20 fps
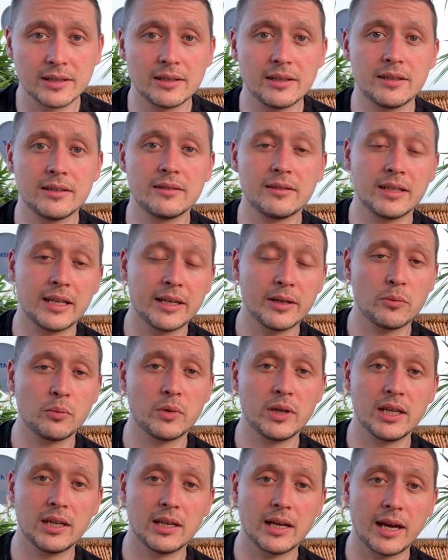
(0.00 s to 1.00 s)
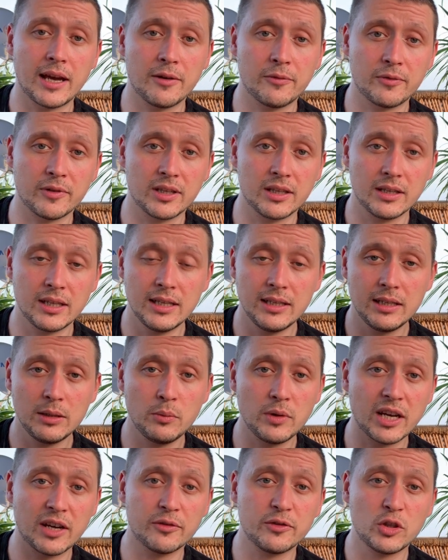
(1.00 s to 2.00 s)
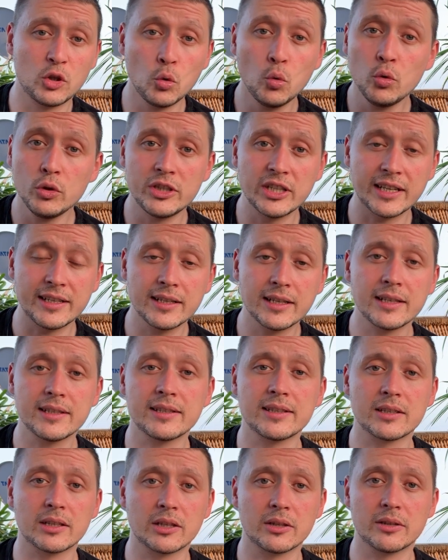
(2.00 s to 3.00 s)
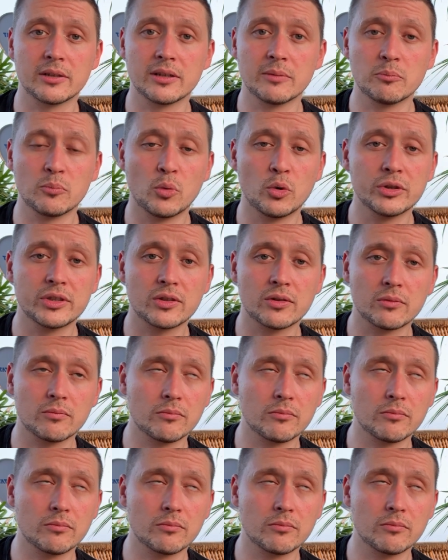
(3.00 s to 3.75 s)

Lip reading: Like we have in Hindi, we have two genders, or in most